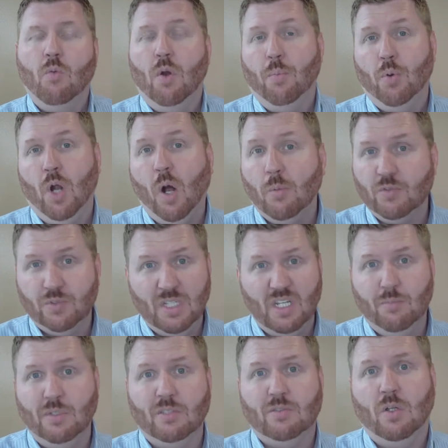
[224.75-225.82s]
what problems need
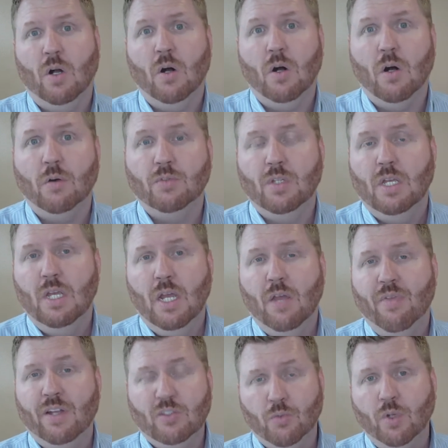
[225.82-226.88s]
to be solved,
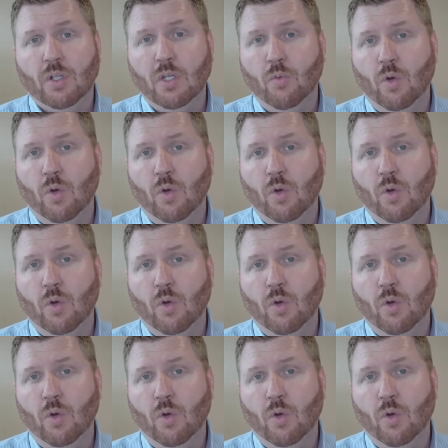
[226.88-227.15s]
and that's really